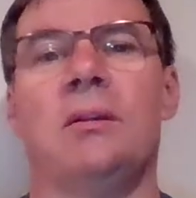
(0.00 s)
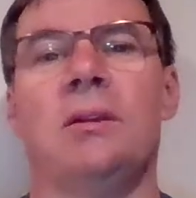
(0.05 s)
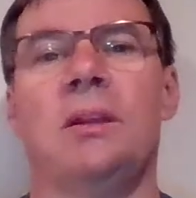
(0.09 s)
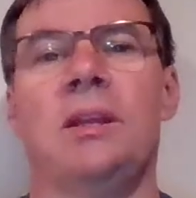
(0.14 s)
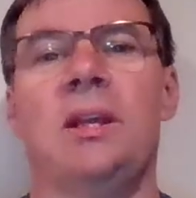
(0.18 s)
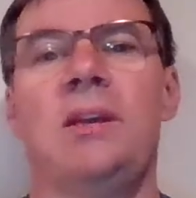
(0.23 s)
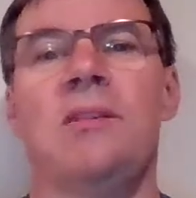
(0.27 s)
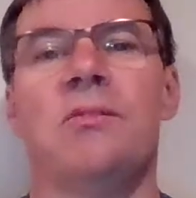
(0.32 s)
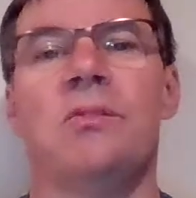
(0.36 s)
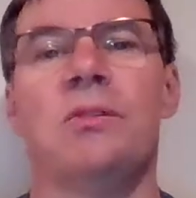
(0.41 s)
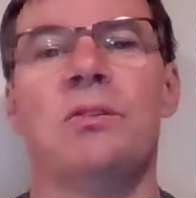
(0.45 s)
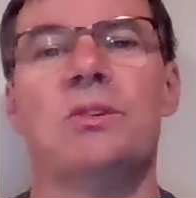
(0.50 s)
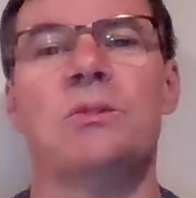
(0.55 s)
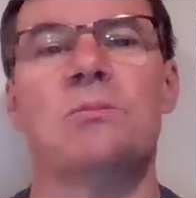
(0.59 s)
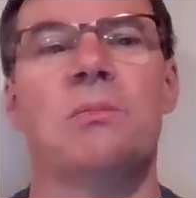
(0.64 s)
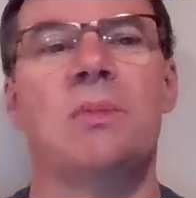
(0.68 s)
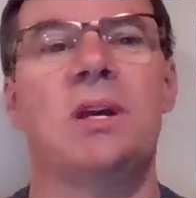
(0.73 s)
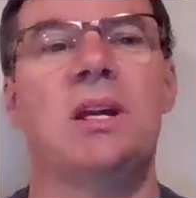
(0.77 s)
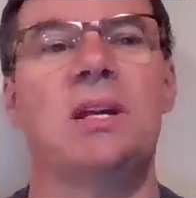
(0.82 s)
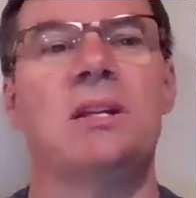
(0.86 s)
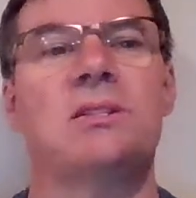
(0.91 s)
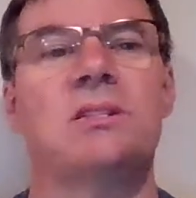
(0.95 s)
Leavers
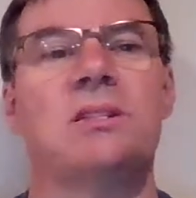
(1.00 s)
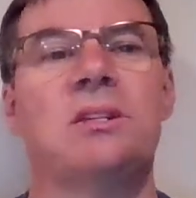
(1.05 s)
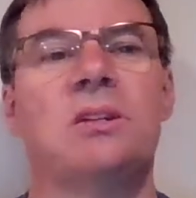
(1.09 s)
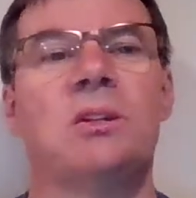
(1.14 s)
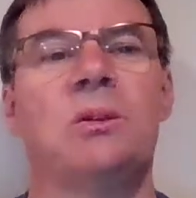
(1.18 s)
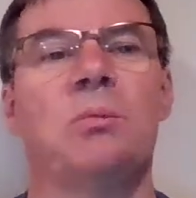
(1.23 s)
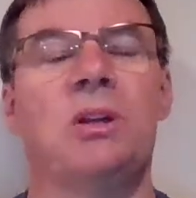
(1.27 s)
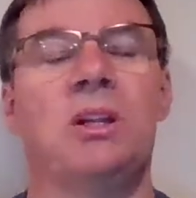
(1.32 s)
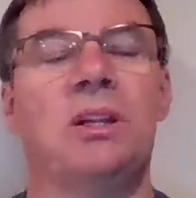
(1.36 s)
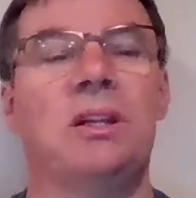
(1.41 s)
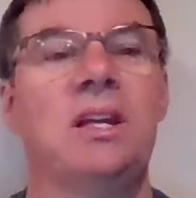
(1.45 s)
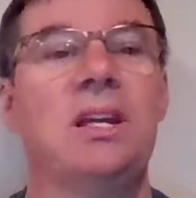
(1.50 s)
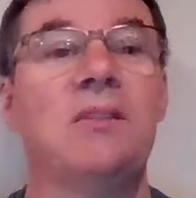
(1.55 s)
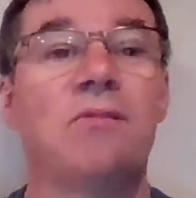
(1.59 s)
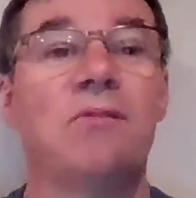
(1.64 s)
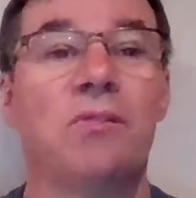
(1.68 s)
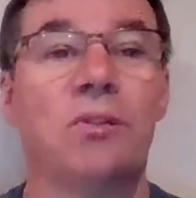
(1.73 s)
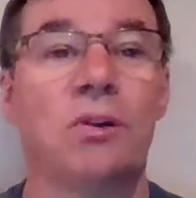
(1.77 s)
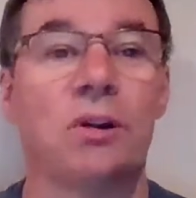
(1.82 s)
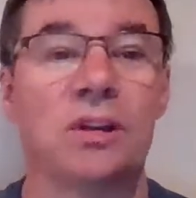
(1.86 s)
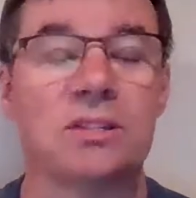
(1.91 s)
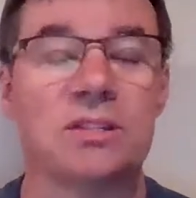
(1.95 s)
may still believe,
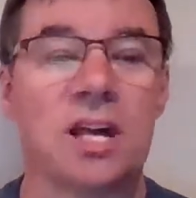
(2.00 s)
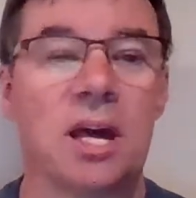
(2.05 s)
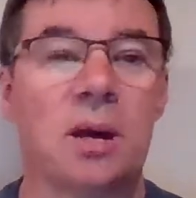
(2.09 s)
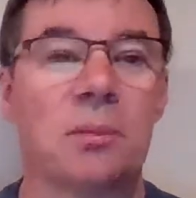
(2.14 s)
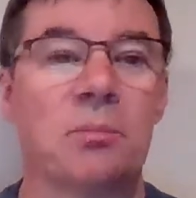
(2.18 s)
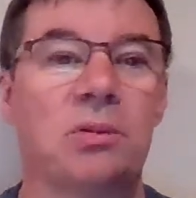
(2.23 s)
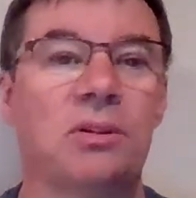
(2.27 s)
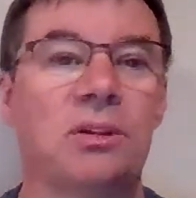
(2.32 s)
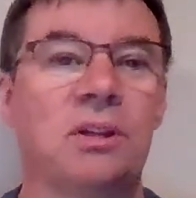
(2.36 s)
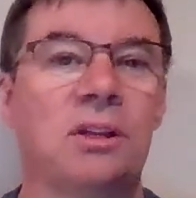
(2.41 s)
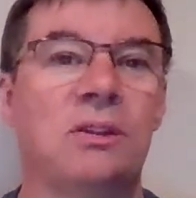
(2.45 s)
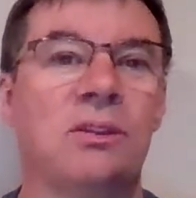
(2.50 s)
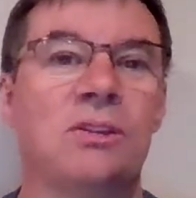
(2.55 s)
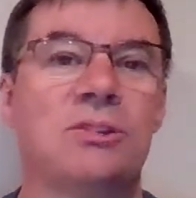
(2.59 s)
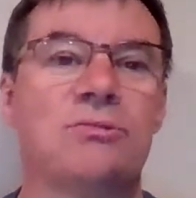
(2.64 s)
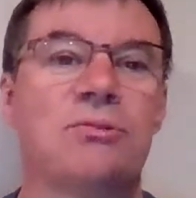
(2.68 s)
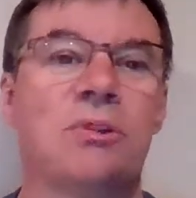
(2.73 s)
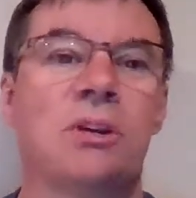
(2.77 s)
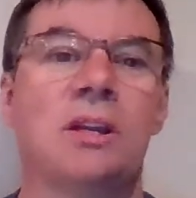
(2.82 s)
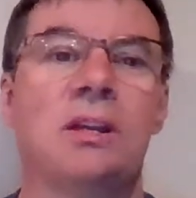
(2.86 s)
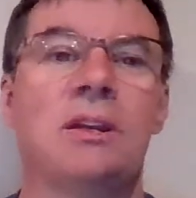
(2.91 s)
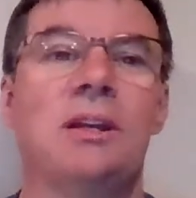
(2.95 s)
for example, in the
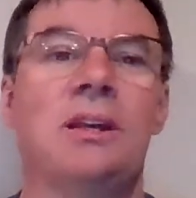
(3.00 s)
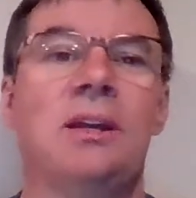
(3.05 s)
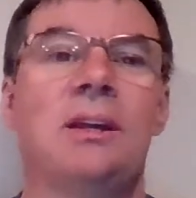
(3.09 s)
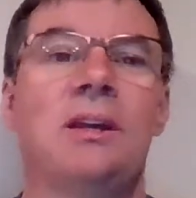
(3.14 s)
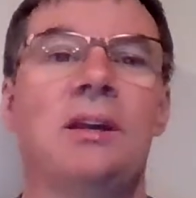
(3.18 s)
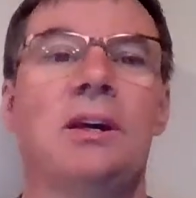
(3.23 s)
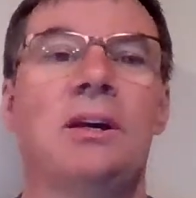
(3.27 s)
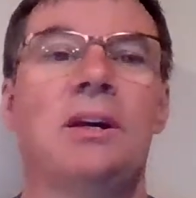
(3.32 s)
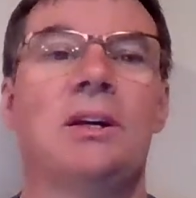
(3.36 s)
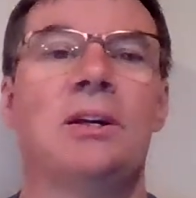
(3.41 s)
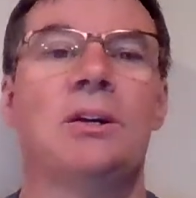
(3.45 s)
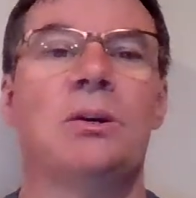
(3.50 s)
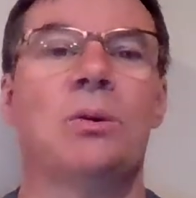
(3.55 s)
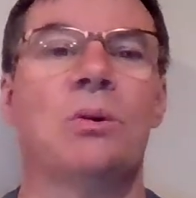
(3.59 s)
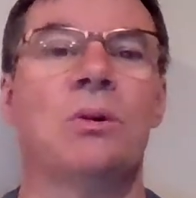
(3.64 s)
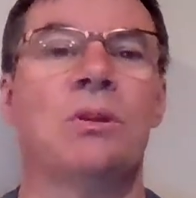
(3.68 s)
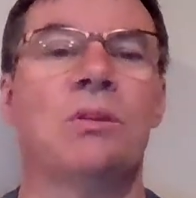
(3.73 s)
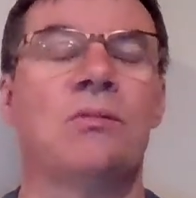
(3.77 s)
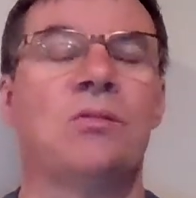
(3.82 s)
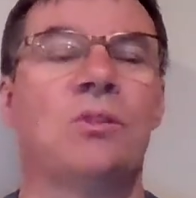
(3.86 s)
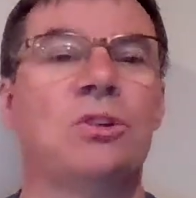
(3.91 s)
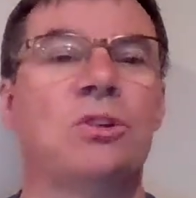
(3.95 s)
Trinity or
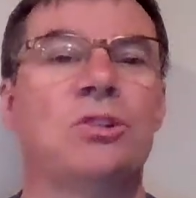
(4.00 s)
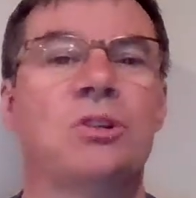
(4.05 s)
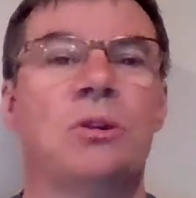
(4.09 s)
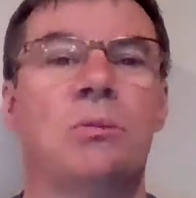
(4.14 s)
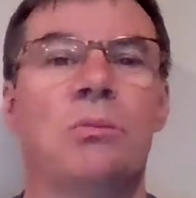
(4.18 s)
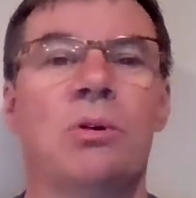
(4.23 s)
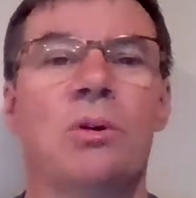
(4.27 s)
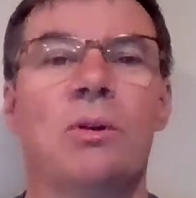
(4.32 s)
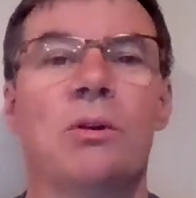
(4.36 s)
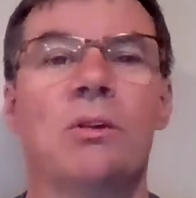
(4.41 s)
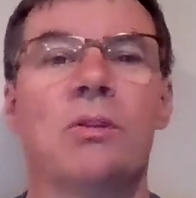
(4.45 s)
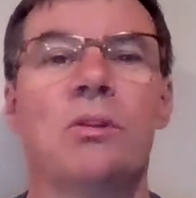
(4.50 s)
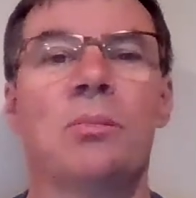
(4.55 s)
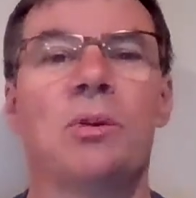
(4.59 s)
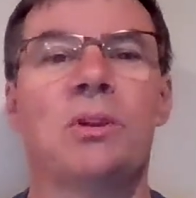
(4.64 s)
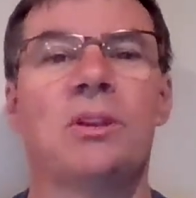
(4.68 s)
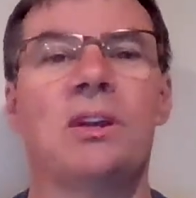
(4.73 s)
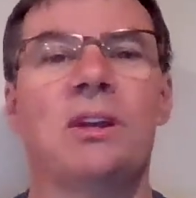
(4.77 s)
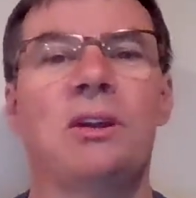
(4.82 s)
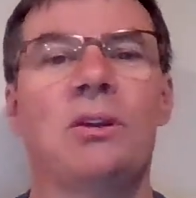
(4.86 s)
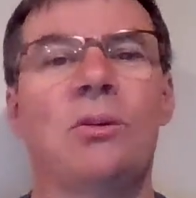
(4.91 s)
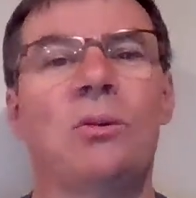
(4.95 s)
the virgin birth,
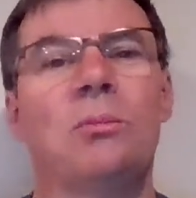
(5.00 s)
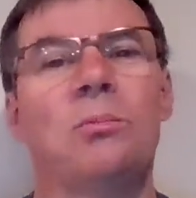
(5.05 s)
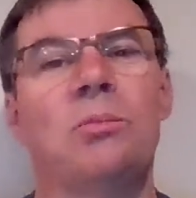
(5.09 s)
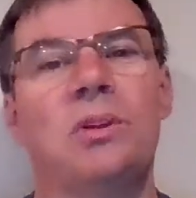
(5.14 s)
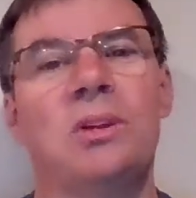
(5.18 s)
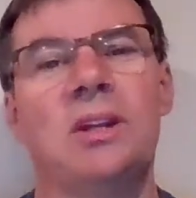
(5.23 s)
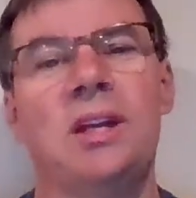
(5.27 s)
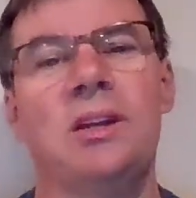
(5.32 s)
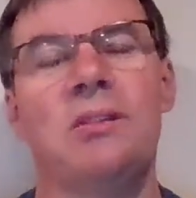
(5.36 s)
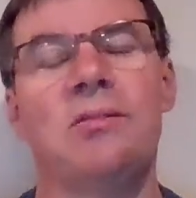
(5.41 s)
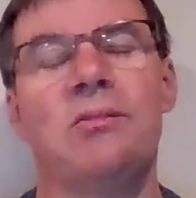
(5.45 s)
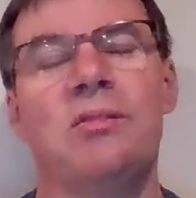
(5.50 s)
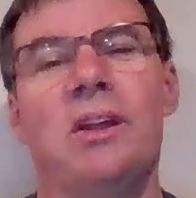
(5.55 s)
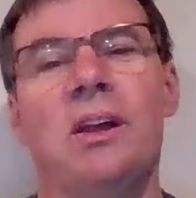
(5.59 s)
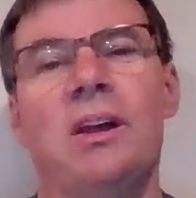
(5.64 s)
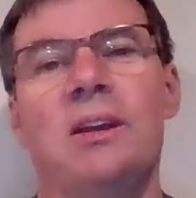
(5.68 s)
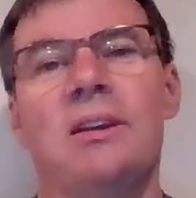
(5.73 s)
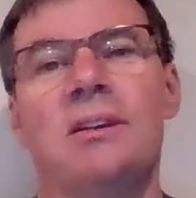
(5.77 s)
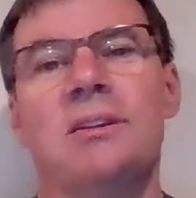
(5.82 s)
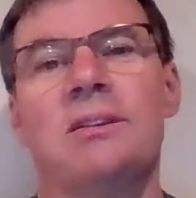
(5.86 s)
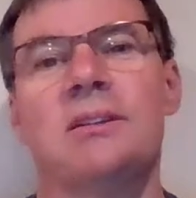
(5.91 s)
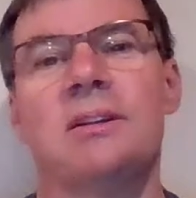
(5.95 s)
but they don't believe
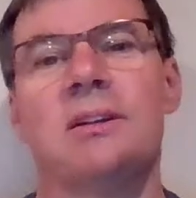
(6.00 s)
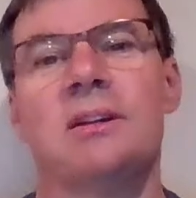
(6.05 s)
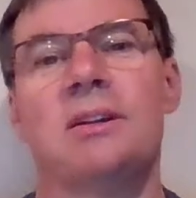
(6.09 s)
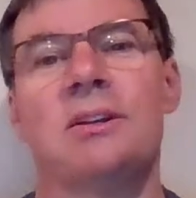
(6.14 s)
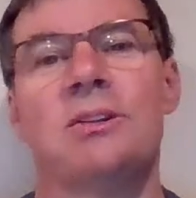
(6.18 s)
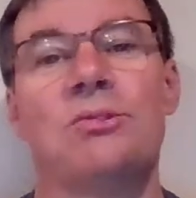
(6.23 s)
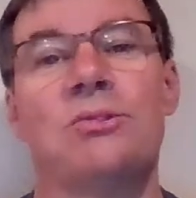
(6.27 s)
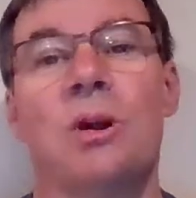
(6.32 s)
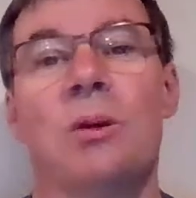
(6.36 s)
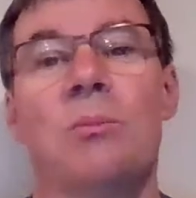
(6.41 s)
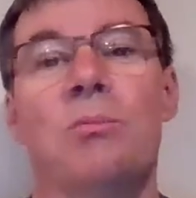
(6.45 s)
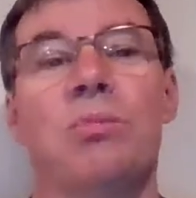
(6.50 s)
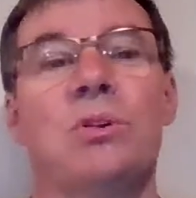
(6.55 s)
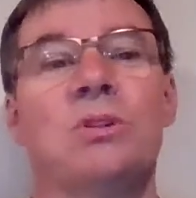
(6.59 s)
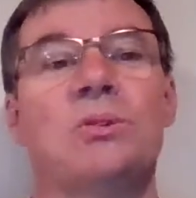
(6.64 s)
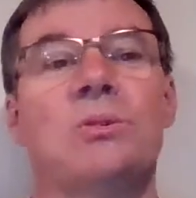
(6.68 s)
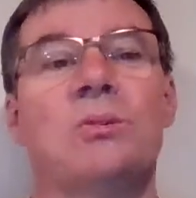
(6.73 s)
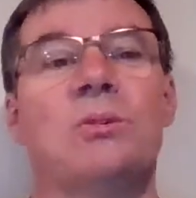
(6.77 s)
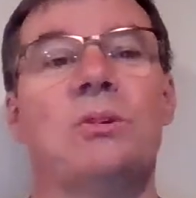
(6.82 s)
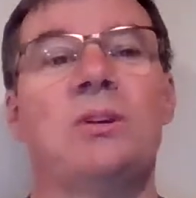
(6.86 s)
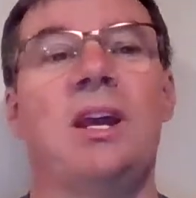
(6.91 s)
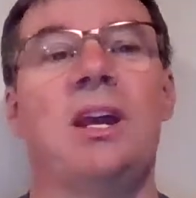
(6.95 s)
that Trump was
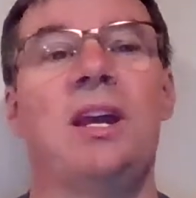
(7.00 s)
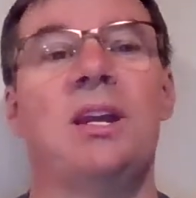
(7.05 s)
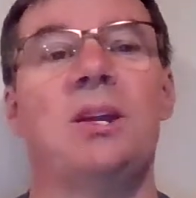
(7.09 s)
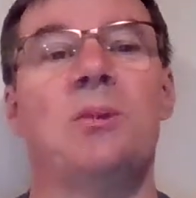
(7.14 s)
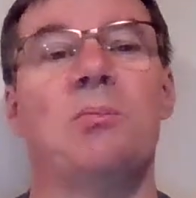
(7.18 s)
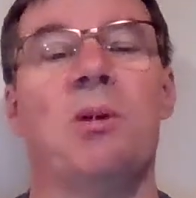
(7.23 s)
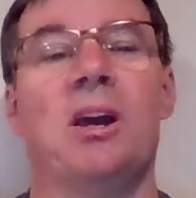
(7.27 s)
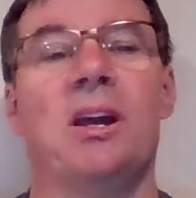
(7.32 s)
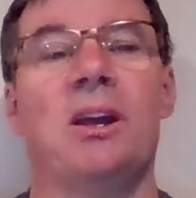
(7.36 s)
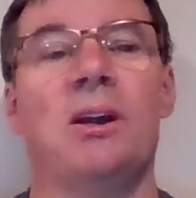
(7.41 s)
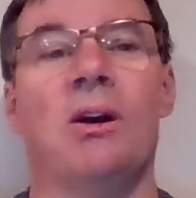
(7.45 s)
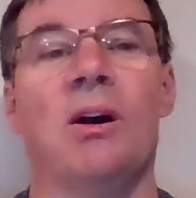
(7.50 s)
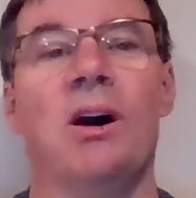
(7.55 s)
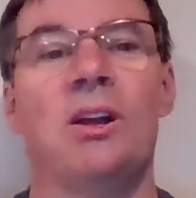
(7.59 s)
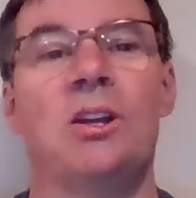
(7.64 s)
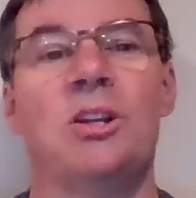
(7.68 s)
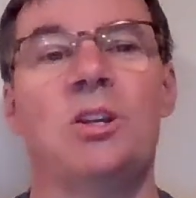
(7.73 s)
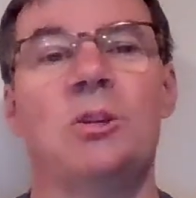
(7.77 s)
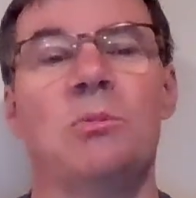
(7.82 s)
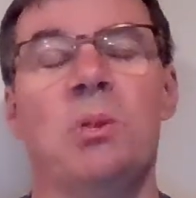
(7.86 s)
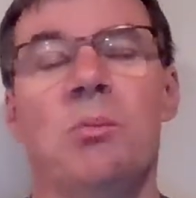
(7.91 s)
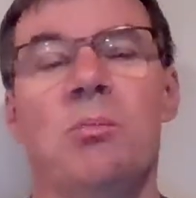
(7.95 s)
ordained by
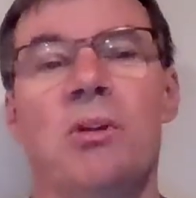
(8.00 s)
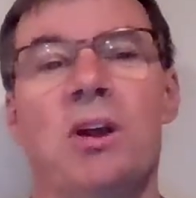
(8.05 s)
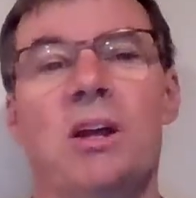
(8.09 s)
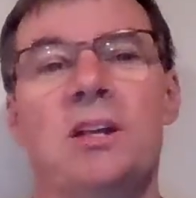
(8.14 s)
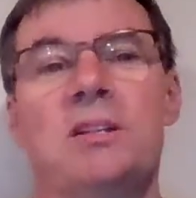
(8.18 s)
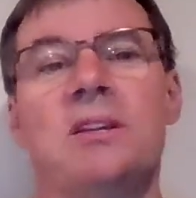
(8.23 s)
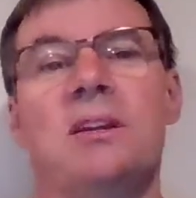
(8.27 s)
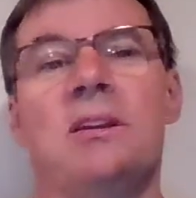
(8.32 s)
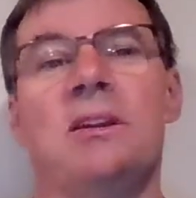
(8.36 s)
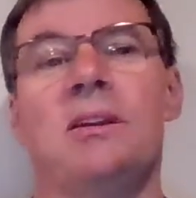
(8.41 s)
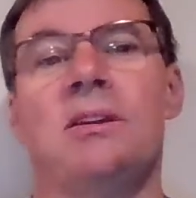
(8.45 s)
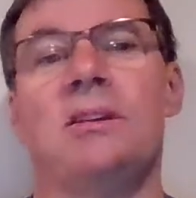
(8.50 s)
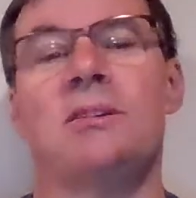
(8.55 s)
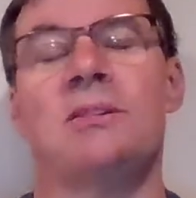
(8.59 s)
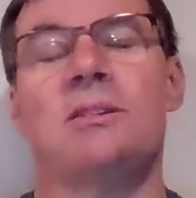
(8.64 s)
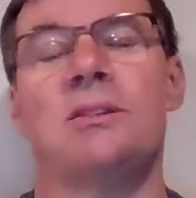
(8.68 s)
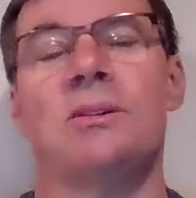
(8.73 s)
God to be president,